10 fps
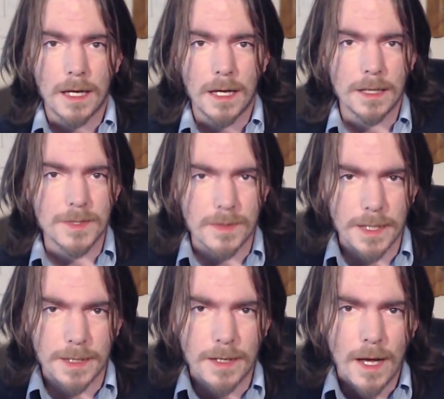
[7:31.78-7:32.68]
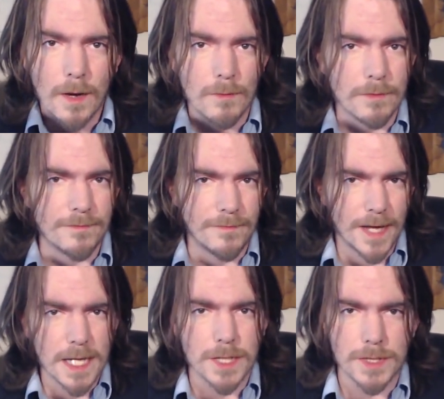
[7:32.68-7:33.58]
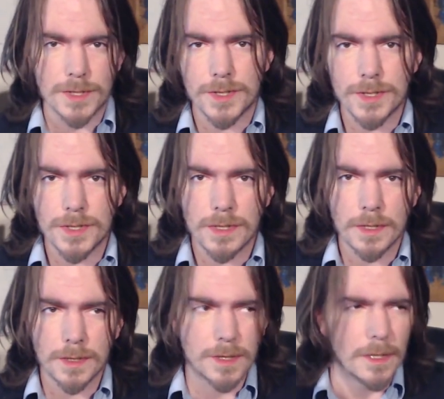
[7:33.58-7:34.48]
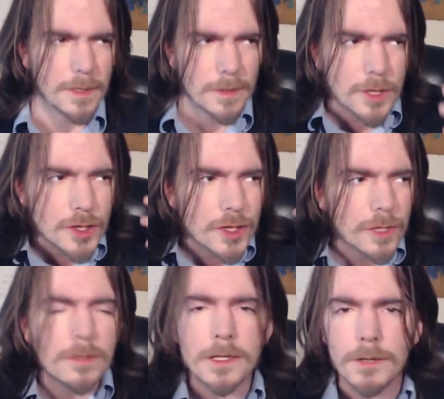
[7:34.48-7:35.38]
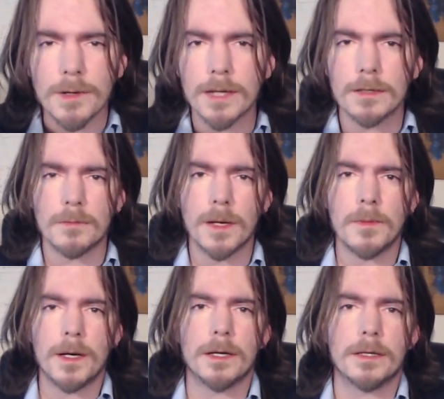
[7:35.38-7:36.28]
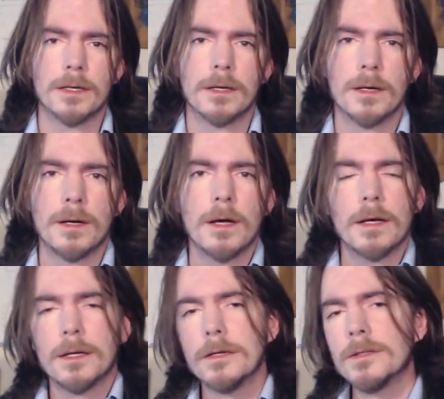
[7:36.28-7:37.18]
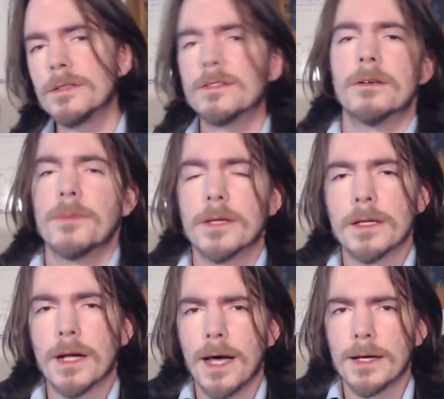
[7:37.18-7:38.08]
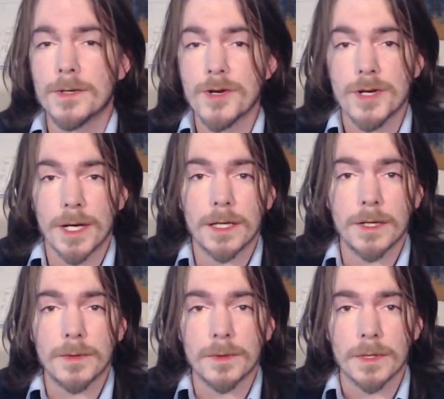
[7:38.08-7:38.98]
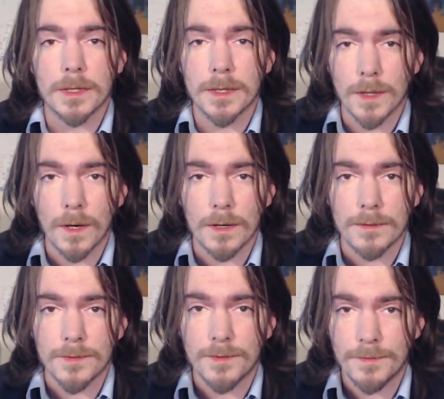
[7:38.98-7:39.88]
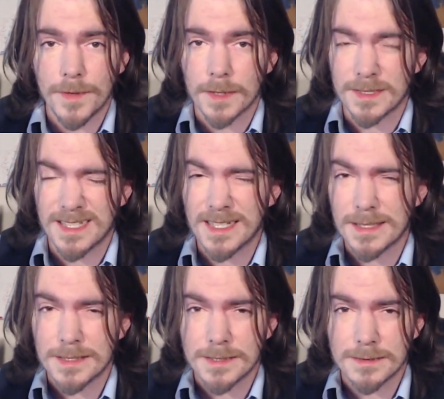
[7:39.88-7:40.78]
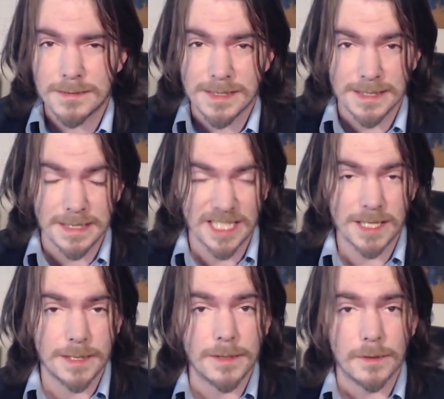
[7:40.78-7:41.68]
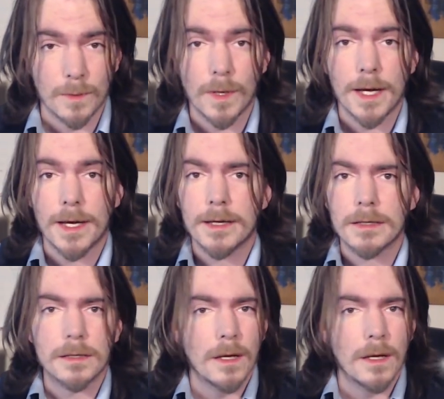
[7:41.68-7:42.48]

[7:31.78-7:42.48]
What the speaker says: That's right, revenge started churning around in my mind. Now, this is something that I hadn't genuinely thought of or felt in any sincere way in